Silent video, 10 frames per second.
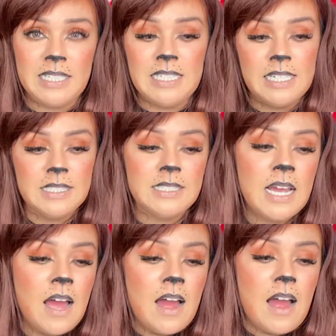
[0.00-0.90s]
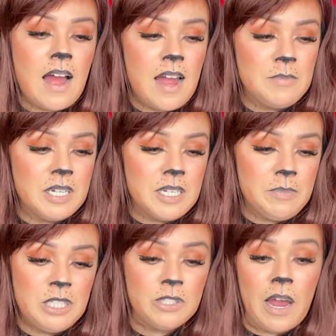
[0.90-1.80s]
ideas. I'm
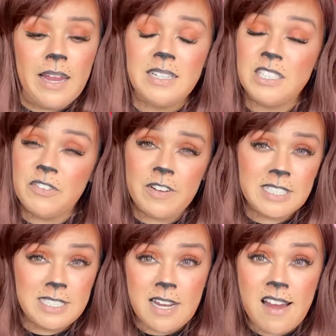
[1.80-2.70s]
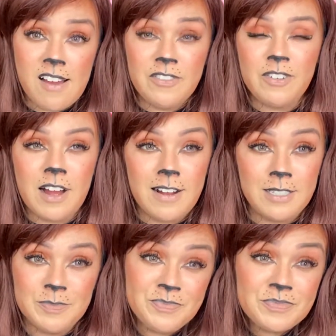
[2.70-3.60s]
gonna be trying different stuff.
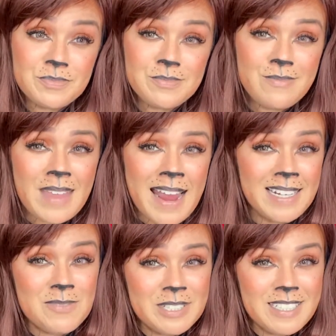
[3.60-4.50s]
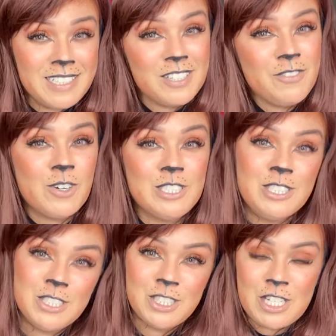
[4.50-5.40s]
Um, and I'm really looking forward
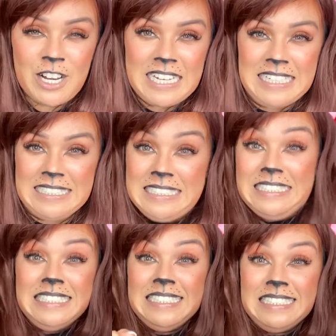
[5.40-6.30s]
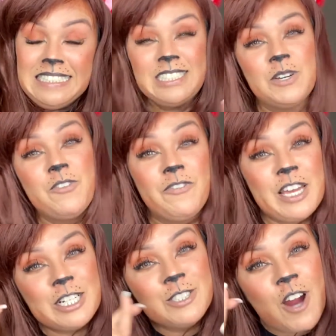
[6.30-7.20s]
to this journey. So
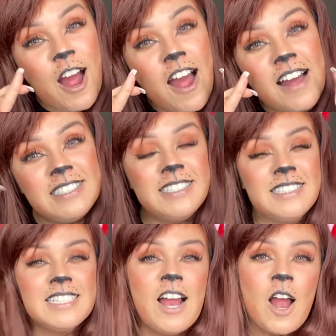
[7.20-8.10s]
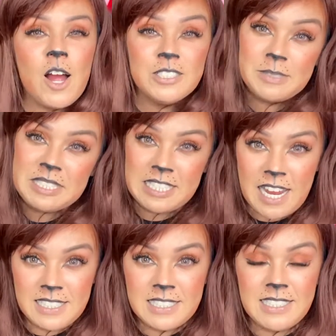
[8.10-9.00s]
fingers crossed. Ultimate
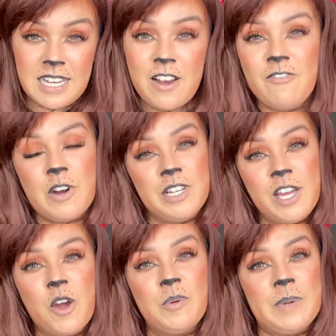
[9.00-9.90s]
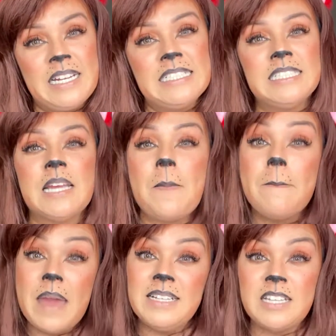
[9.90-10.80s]
Stylist voting opens
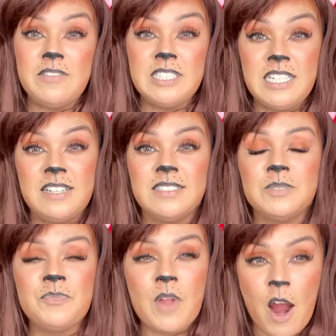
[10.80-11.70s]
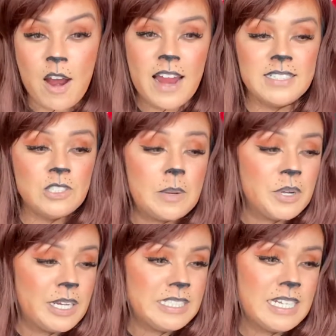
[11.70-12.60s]
May 17th. All right, so I'm
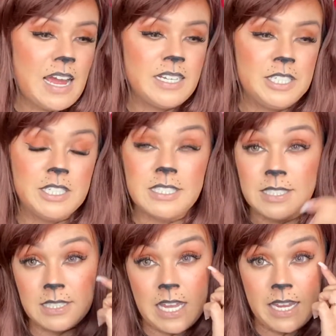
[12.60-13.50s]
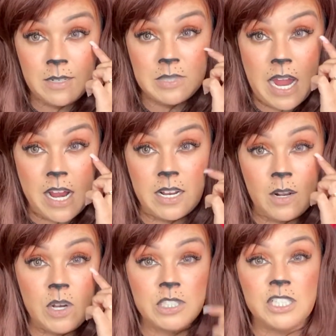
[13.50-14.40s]
going to get out of here because it's late and I'm tired. I
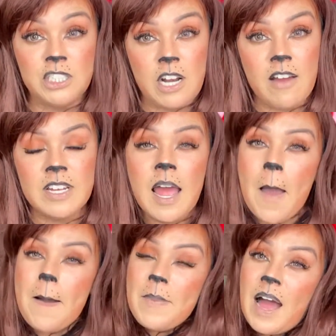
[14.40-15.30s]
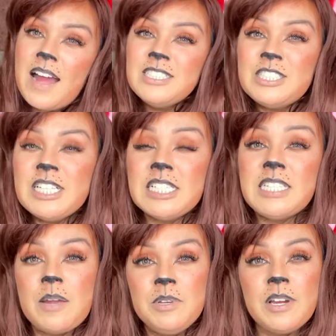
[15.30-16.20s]
gotta wash all this shit off. But until
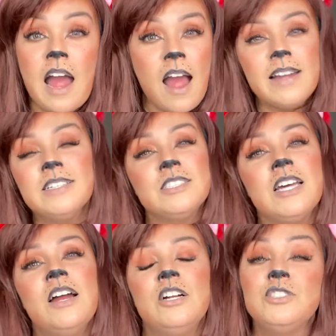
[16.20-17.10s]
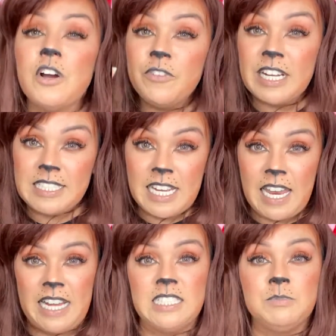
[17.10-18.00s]
next time, you guys, don't forget to
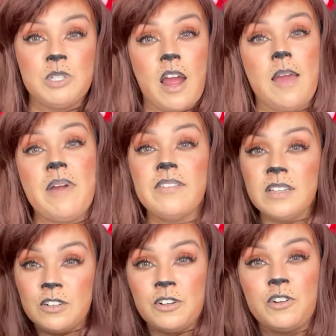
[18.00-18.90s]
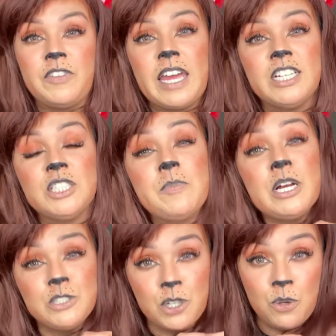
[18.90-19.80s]
hit like, subscribe, and the little notification
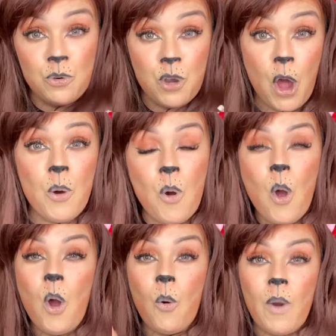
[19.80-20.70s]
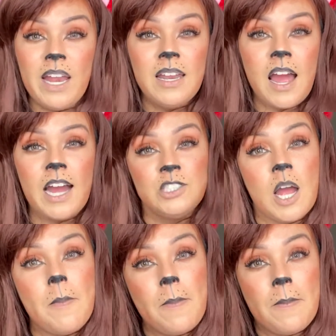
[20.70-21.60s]
bell so you know when I
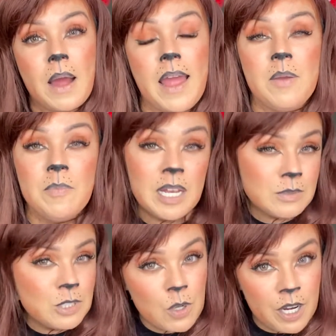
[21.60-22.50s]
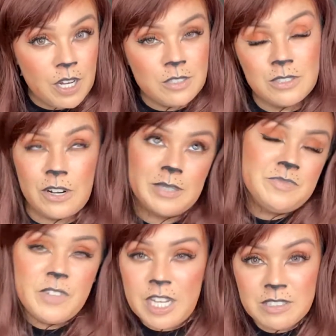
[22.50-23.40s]
drop my makeup tutorials or
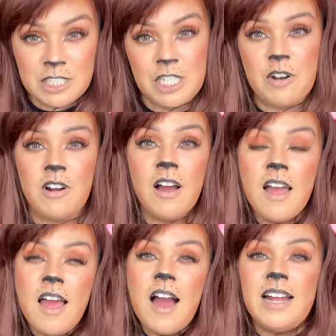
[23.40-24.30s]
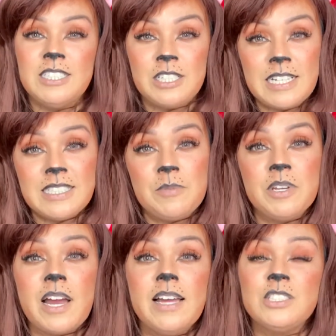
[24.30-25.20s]
videos in general. Until next time,
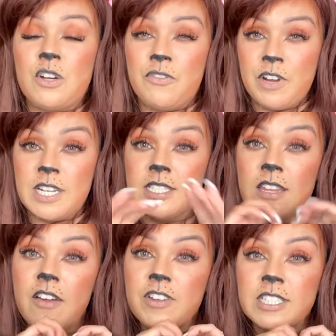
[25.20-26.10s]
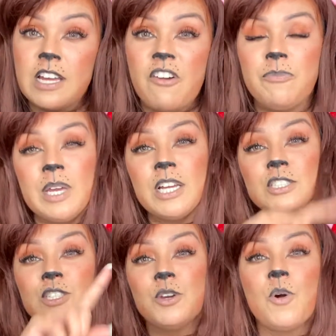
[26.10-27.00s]
you guys, don't forget to love yourself
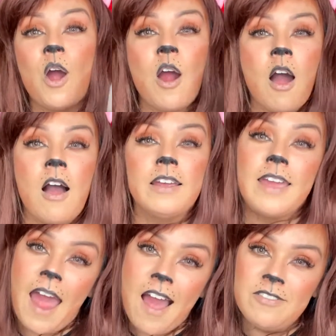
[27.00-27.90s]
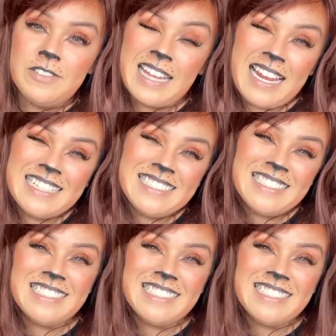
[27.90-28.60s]
because you are all you have. Thanks.